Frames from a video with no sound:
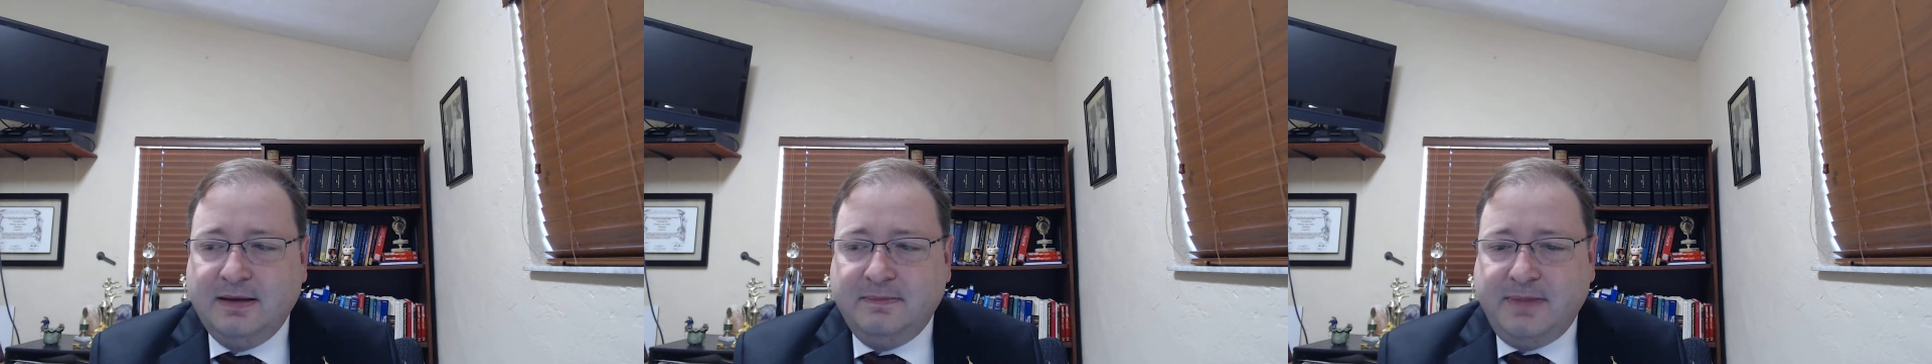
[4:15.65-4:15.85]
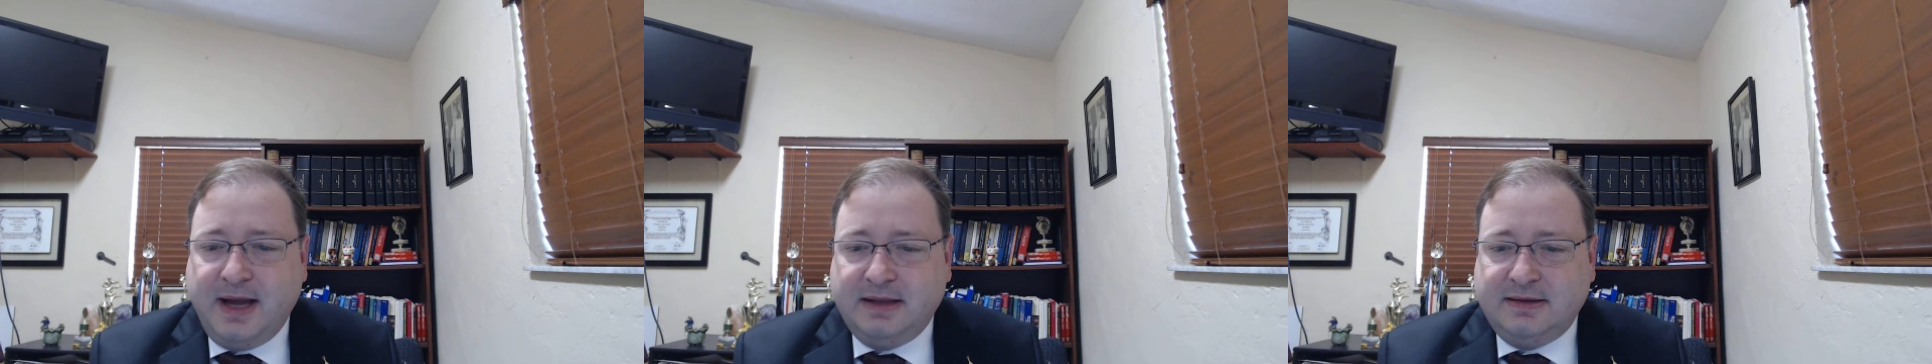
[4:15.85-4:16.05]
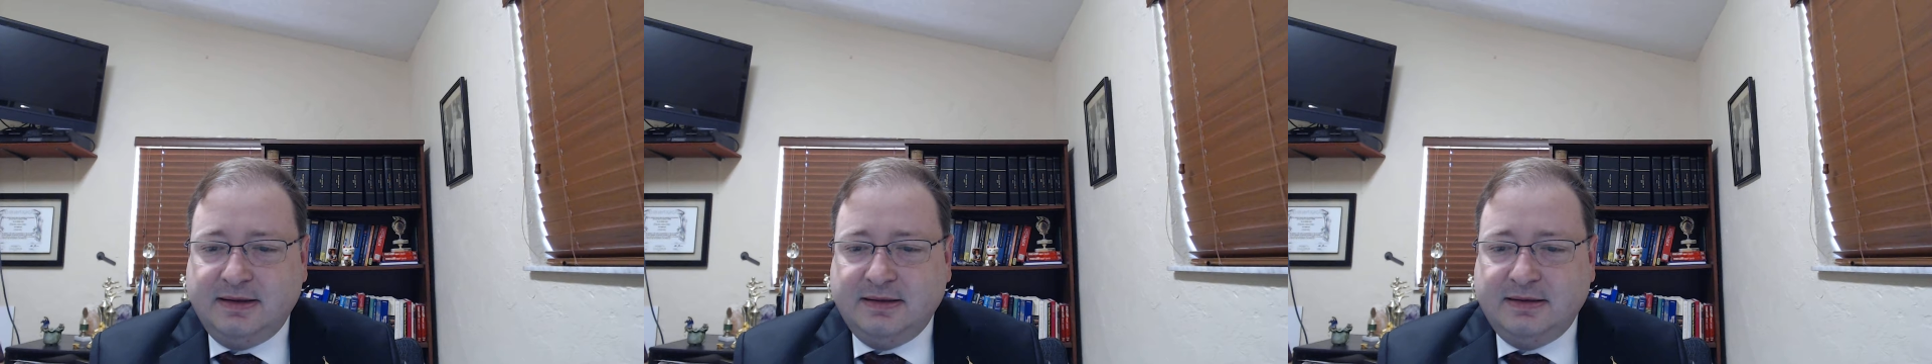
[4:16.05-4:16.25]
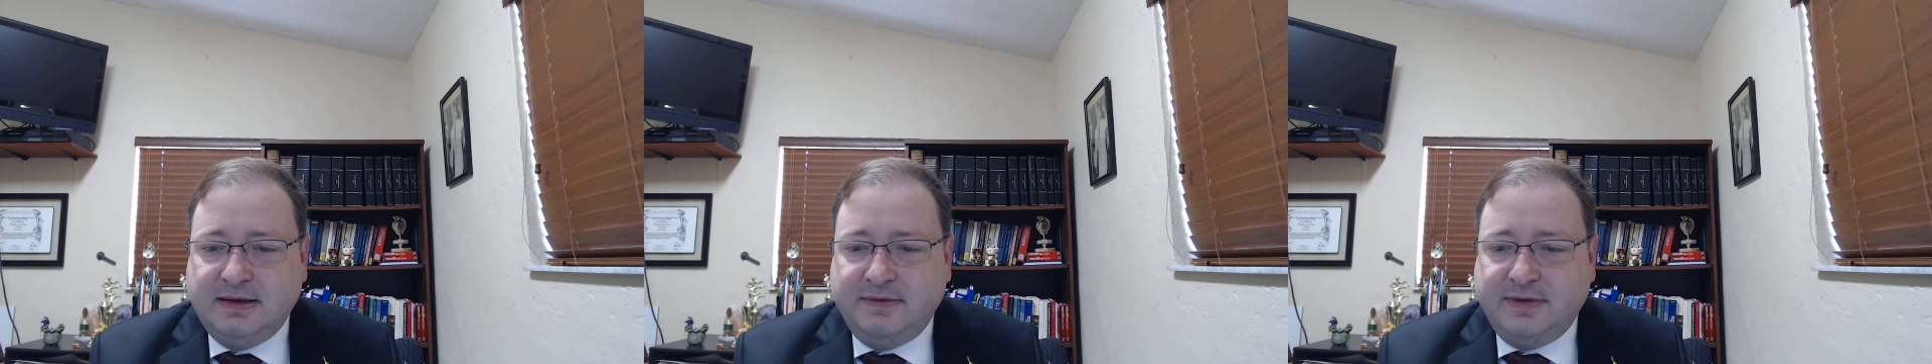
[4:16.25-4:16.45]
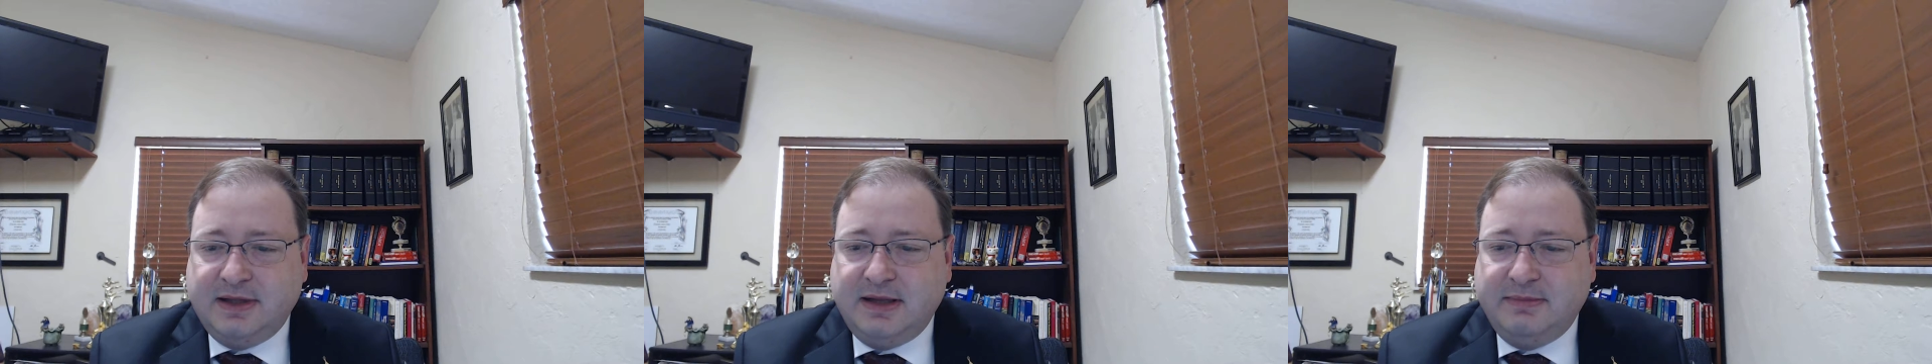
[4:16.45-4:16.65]
patented
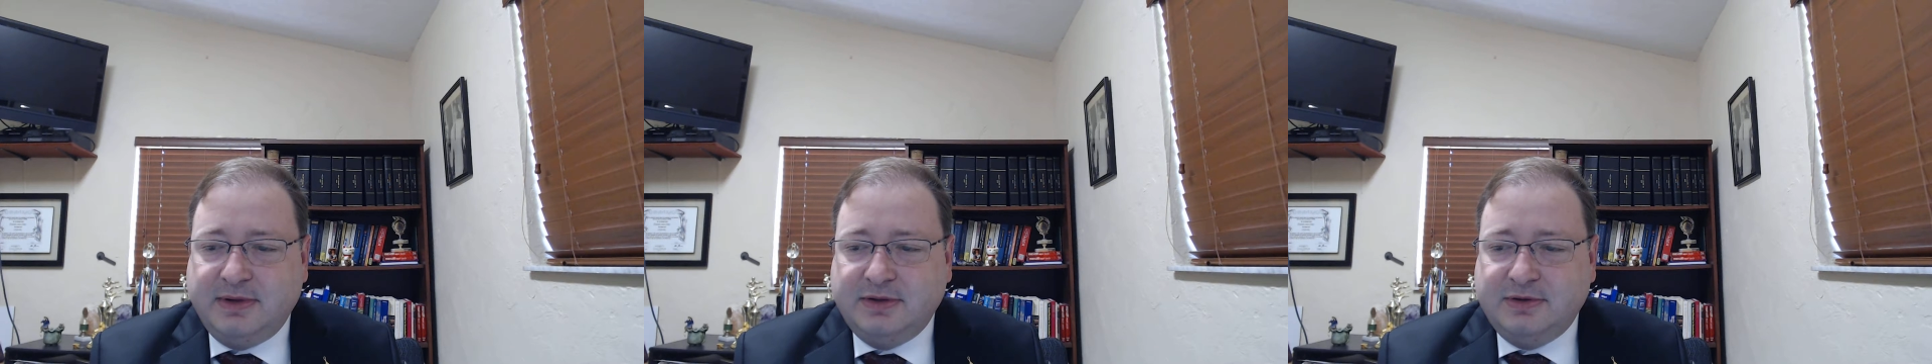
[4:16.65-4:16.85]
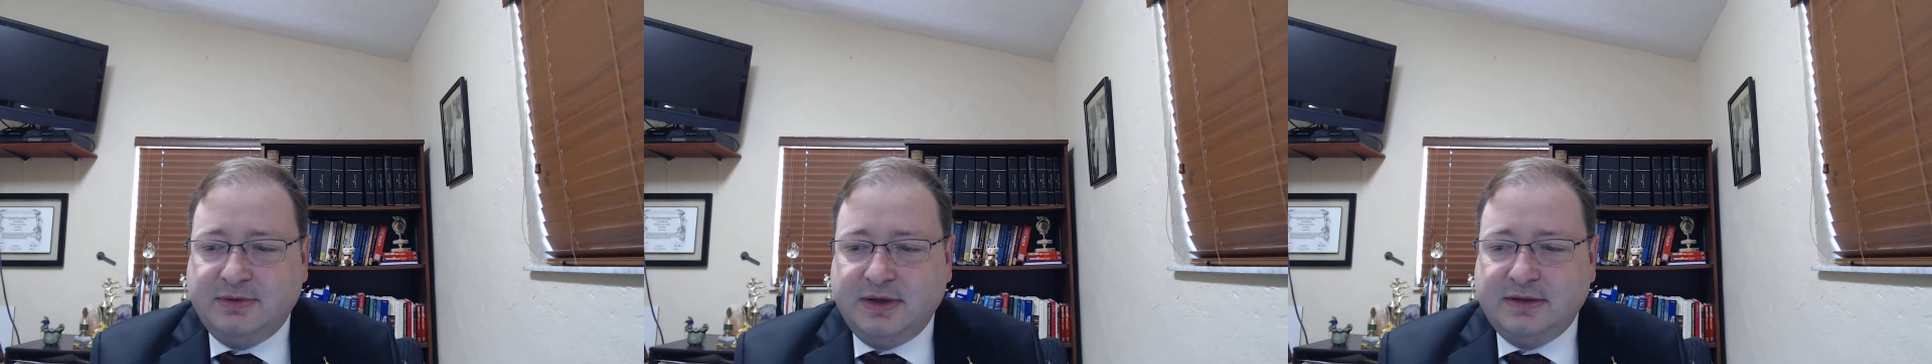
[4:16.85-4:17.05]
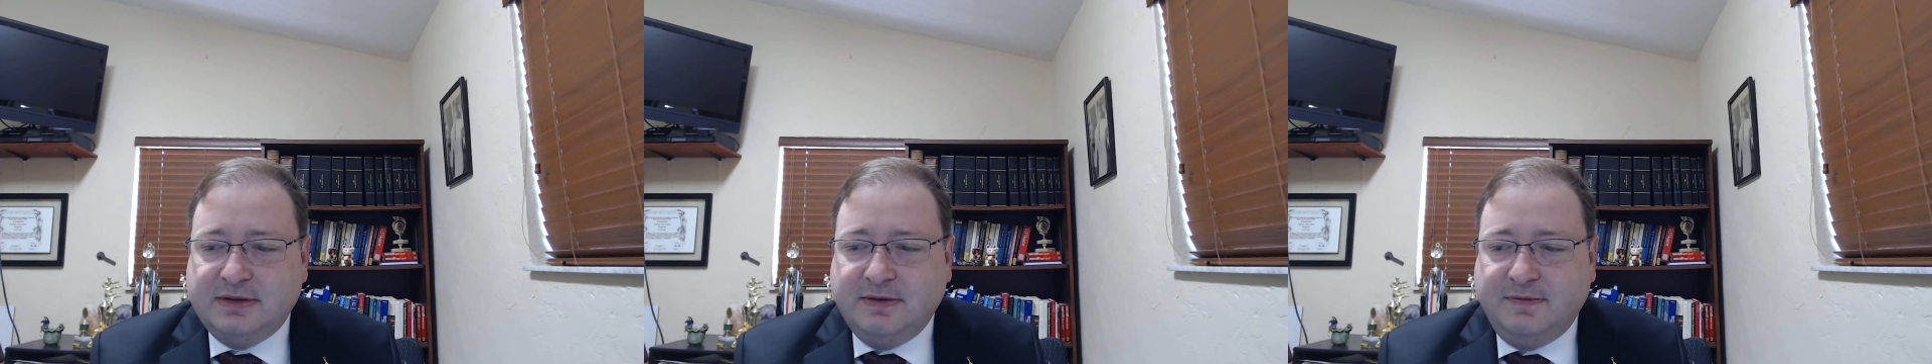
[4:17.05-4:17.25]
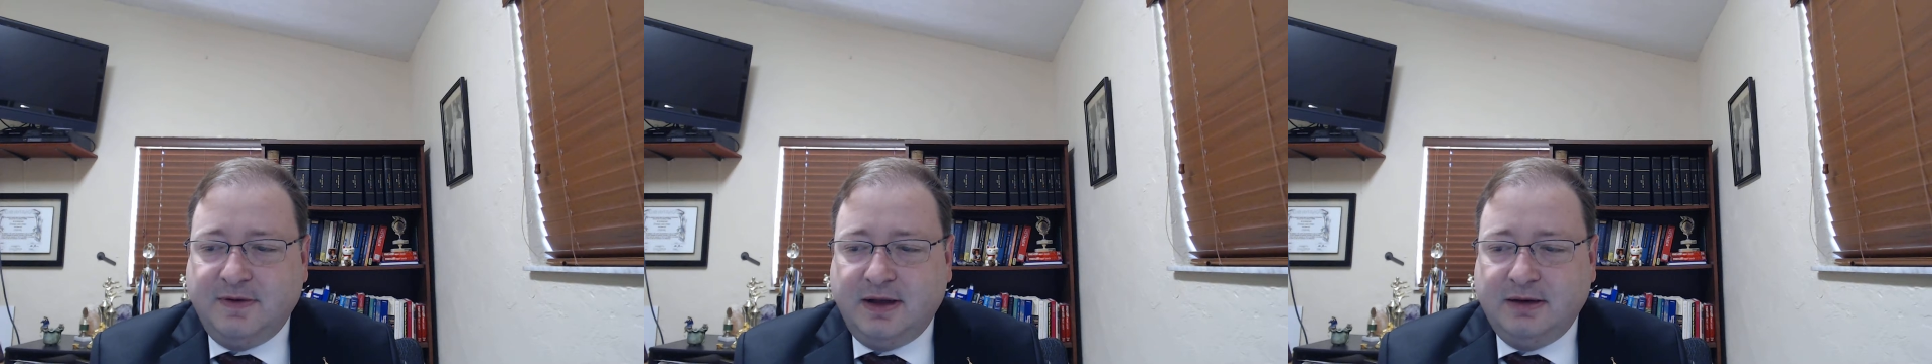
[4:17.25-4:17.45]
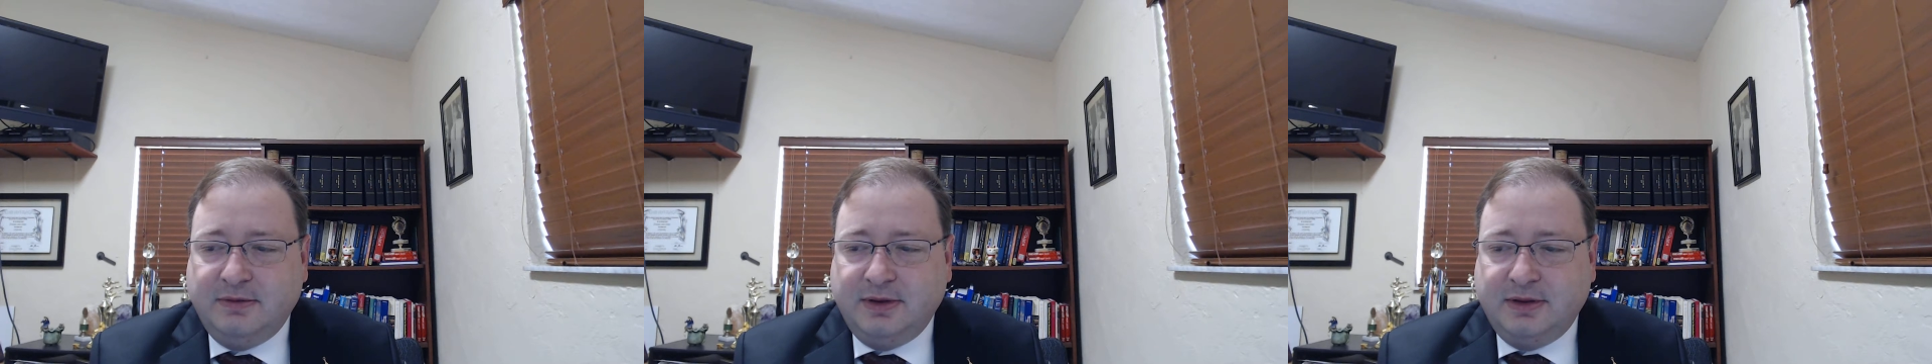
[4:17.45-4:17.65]
if it demonstrates the
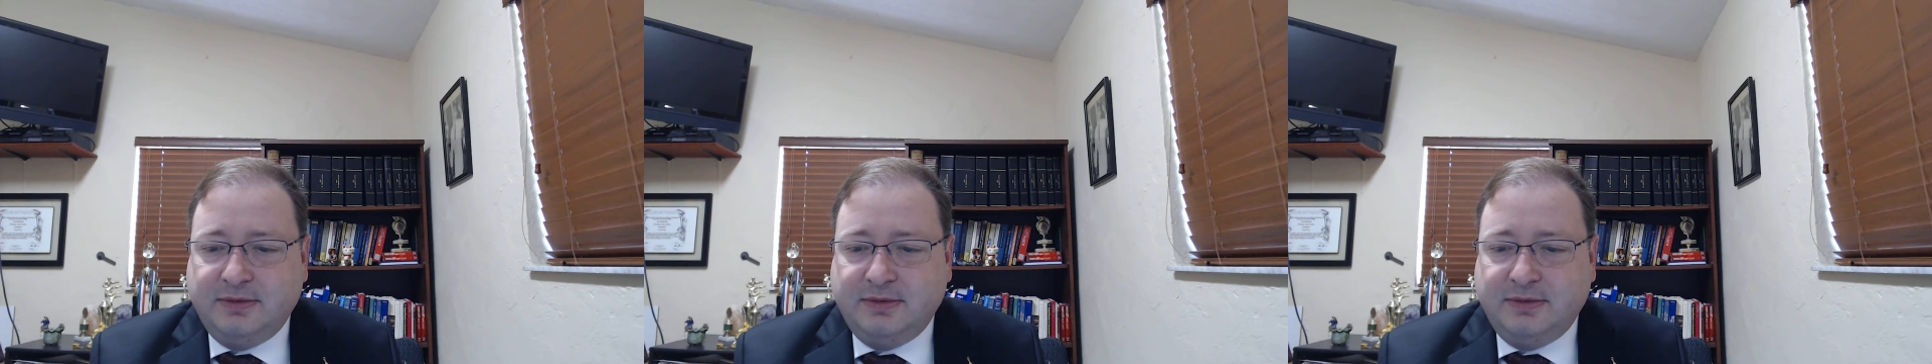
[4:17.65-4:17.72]
following